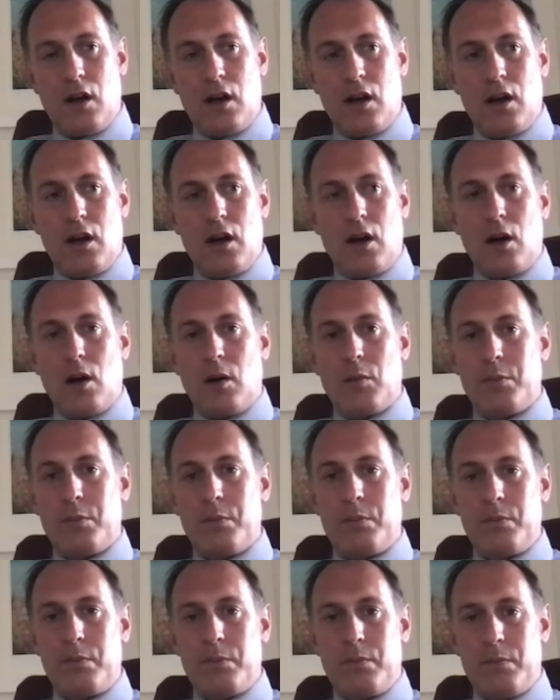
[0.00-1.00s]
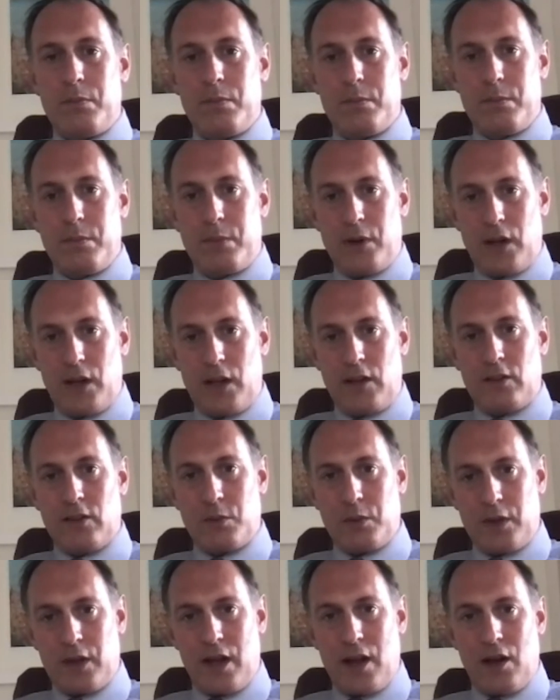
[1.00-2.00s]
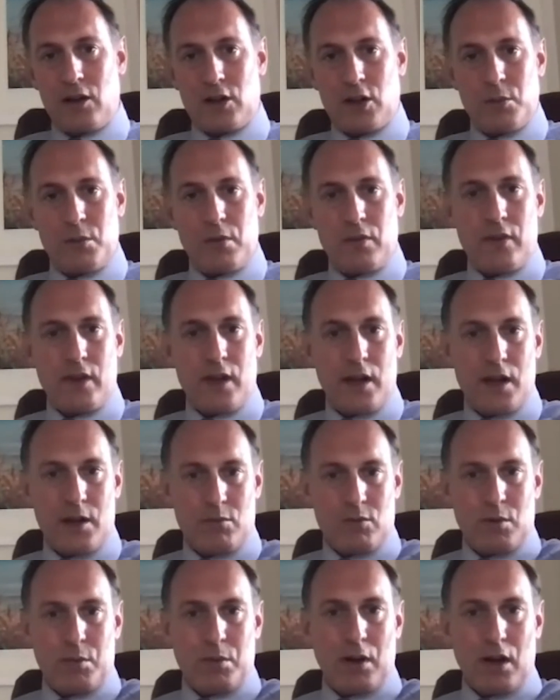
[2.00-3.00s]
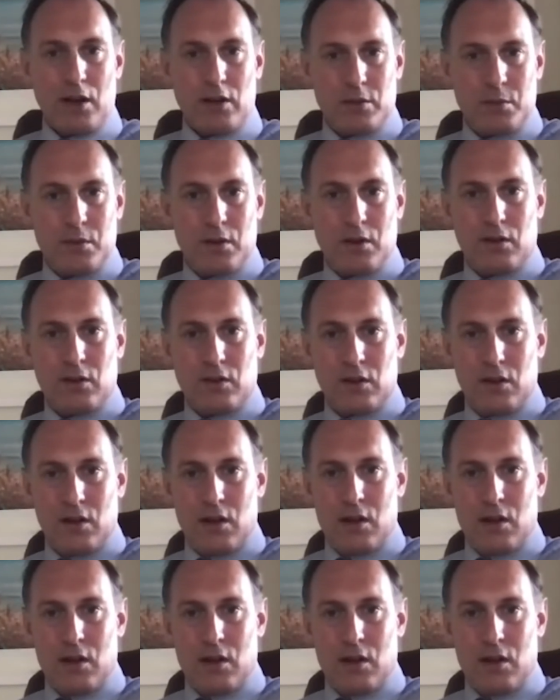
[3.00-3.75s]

are pleased with the outcome of their hip replacements.